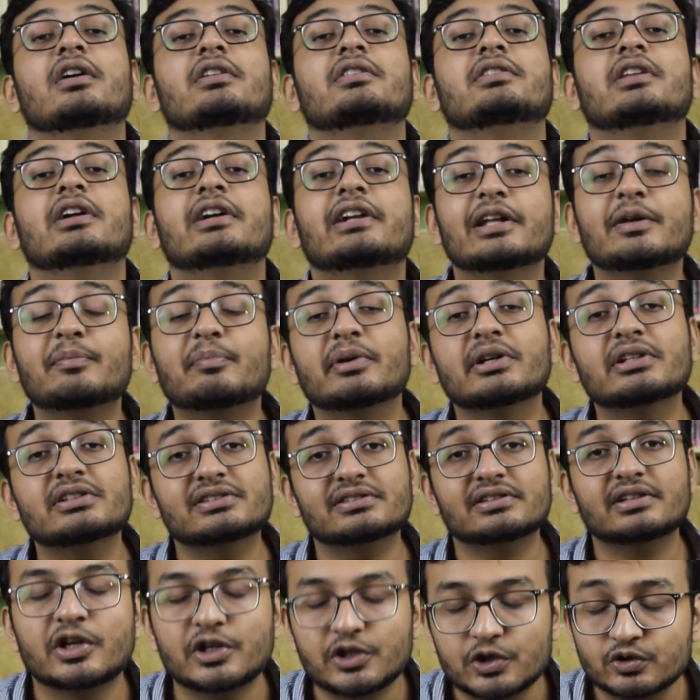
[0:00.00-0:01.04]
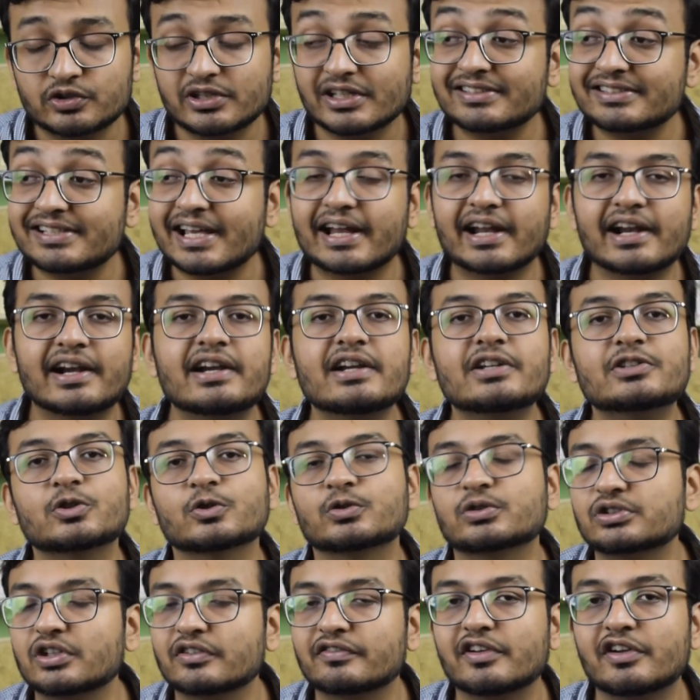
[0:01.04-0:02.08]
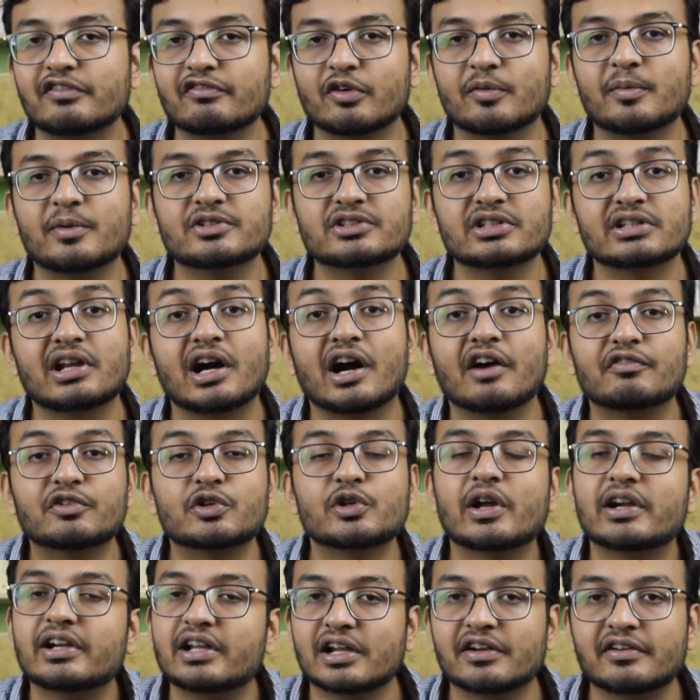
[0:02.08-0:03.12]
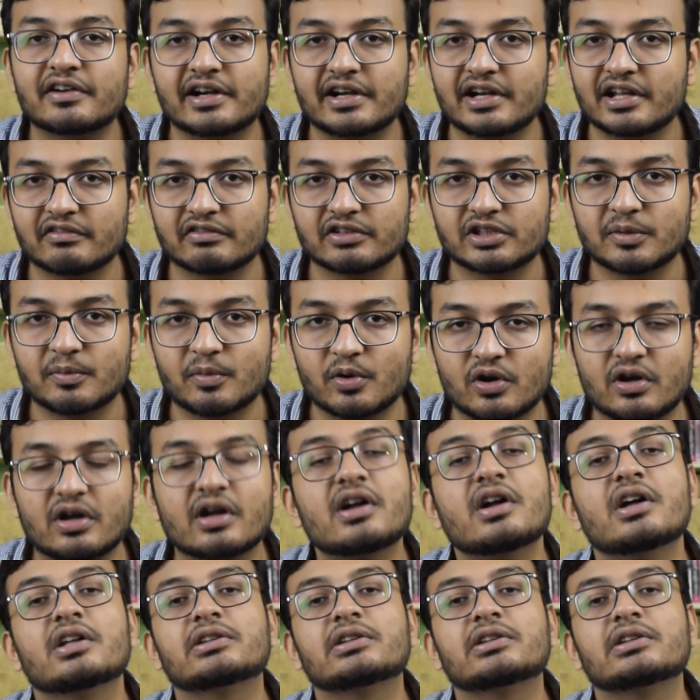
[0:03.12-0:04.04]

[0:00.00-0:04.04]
The tip is using secondary sources of information after you're done reading with the book.